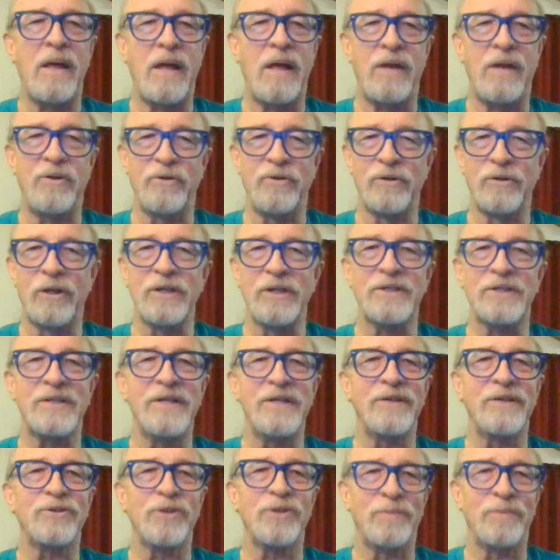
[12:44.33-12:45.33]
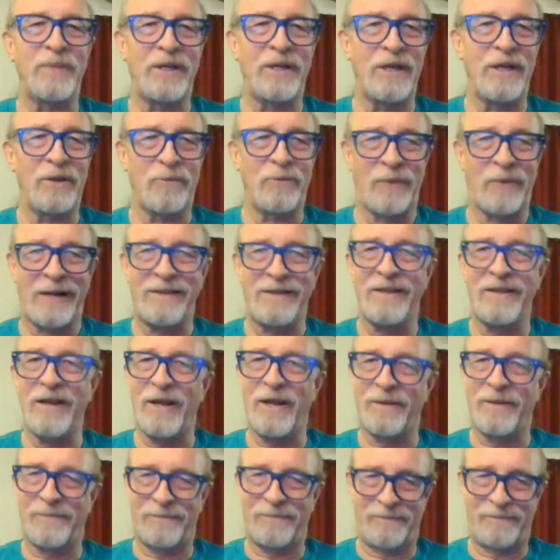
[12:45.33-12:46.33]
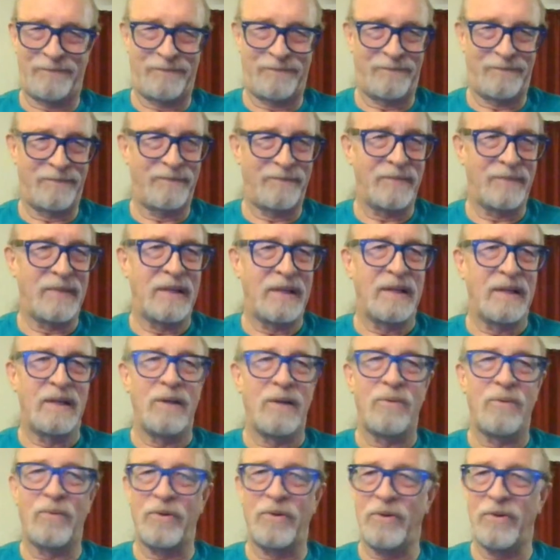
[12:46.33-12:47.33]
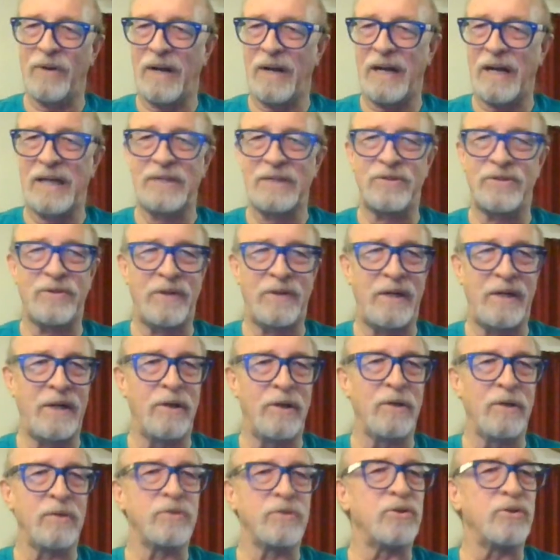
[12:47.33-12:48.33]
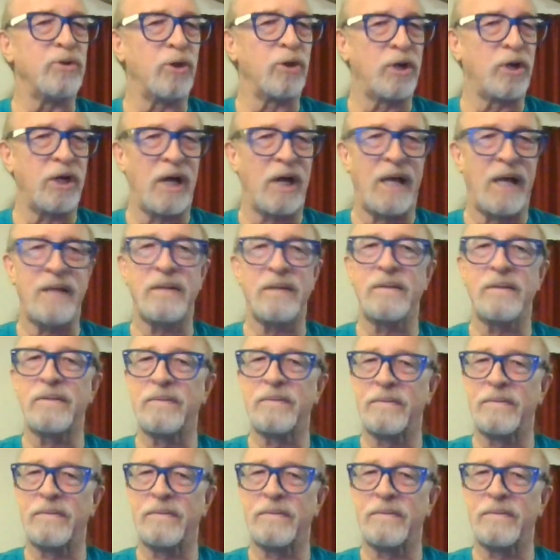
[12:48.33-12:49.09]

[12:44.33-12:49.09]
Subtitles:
and your listening should begin right then, with your eyes, your ears, your gut.